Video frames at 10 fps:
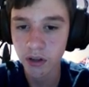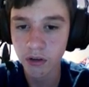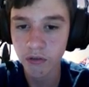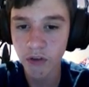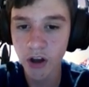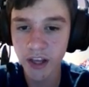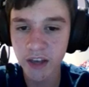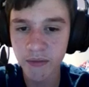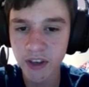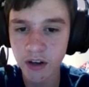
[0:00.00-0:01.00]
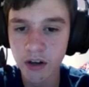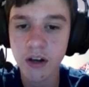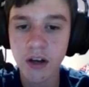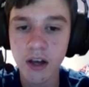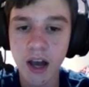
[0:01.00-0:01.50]
You're wrong. I'm here.
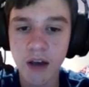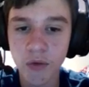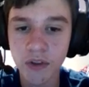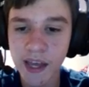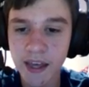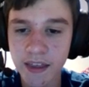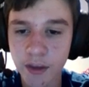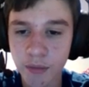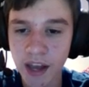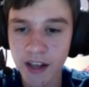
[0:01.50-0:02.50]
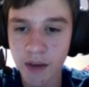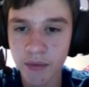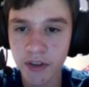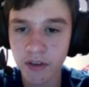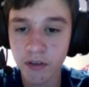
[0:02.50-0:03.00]
I won't let anything bad happen
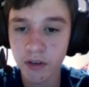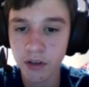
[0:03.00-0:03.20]
to you.